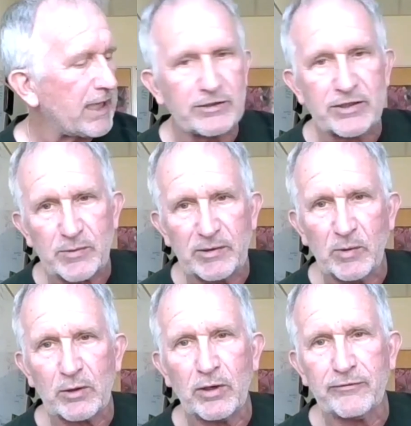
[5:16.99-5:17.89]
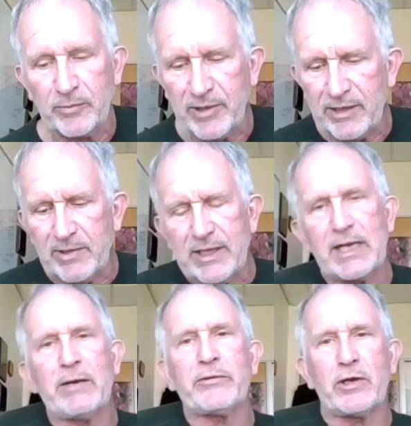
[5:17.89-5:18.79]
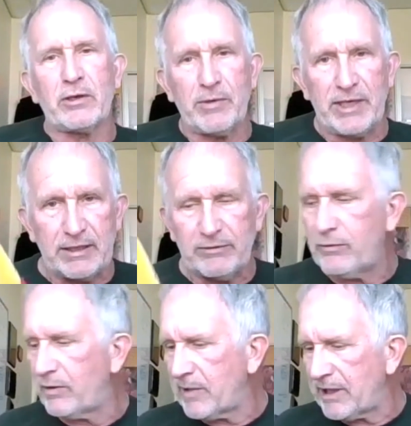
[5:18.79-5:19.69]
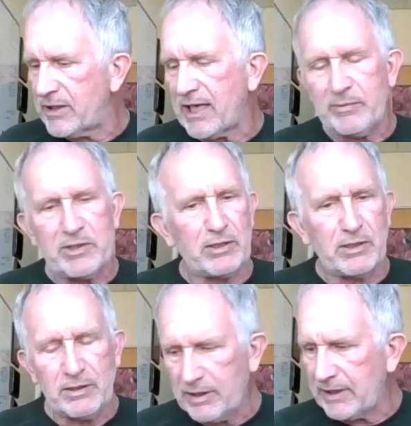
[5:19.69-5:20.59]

and I'll just read one quote from him, and then I'll start doing my job here,